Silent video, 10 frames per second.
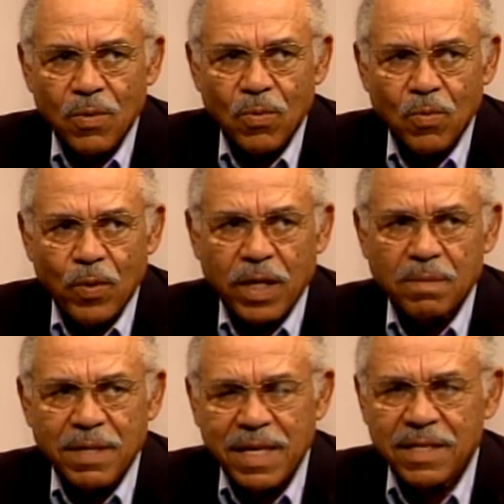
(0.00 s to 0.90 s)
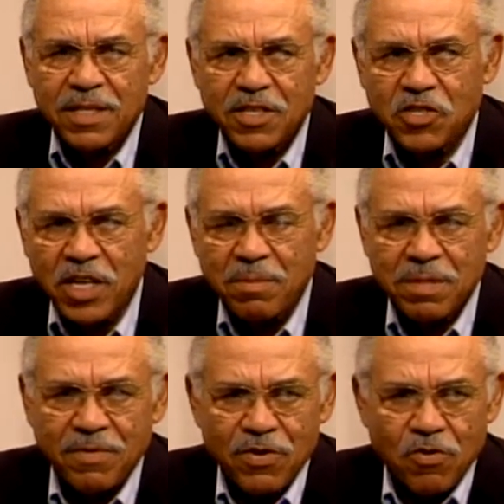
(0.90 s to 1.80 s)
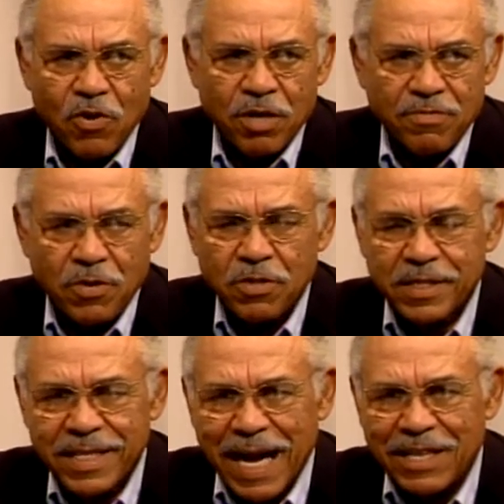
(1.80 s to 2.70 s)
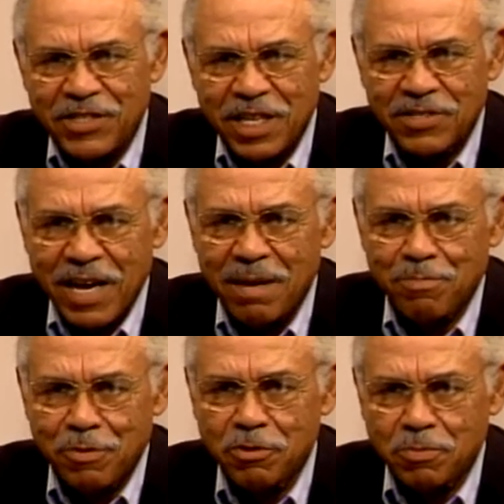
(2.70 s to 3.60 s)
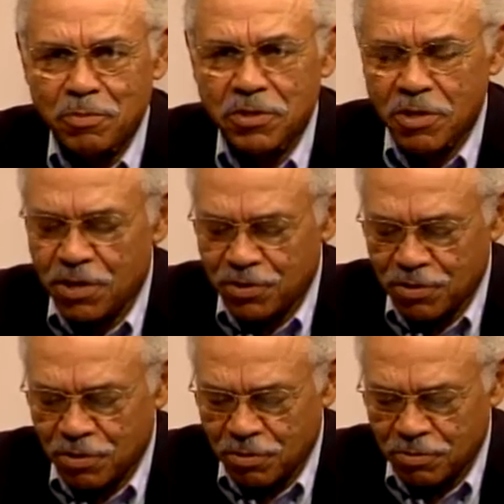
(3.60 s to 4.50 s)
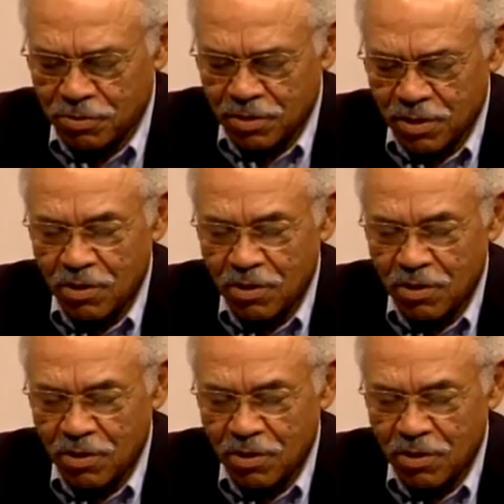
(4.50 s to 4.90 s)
Welcome again to this segment of the Oregon Voters Digest. I'm Bruce Broussard, your host.